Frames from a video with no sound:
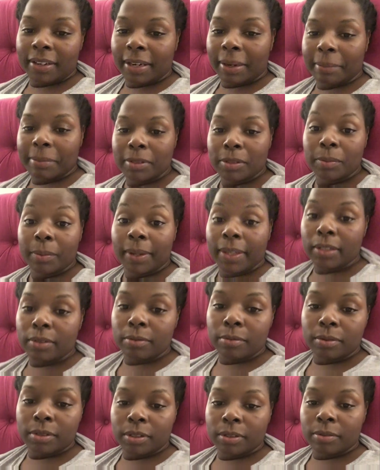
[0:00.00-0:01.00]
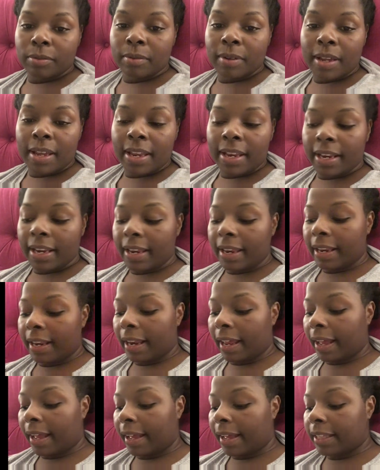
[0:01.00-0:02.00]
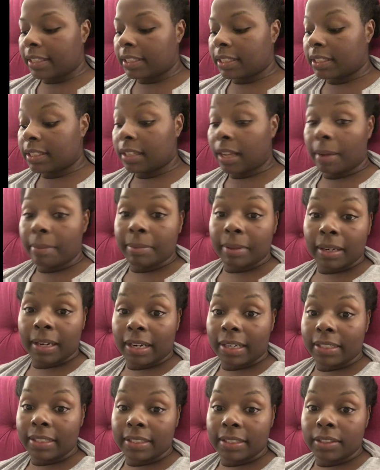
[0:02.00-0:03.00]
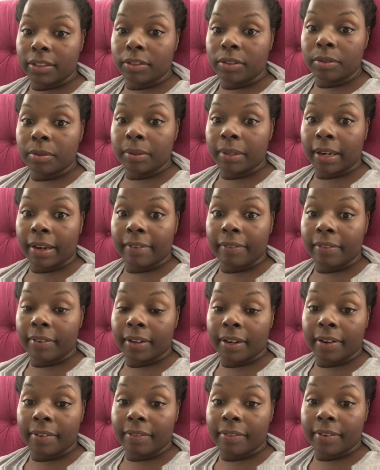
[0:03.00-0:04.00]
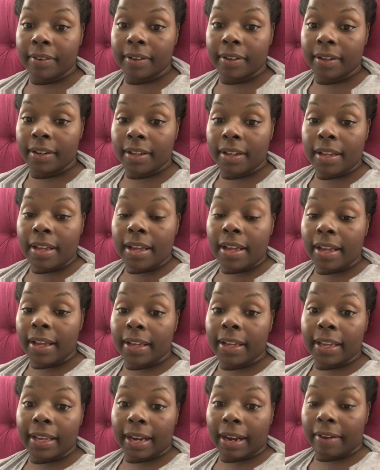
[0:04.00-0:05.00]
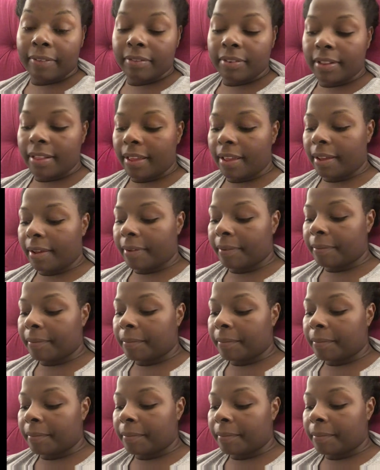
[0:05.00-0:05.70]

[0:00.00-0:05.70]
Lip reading: That was way too soon, and I had to stop that. I didn't do it ever again after that.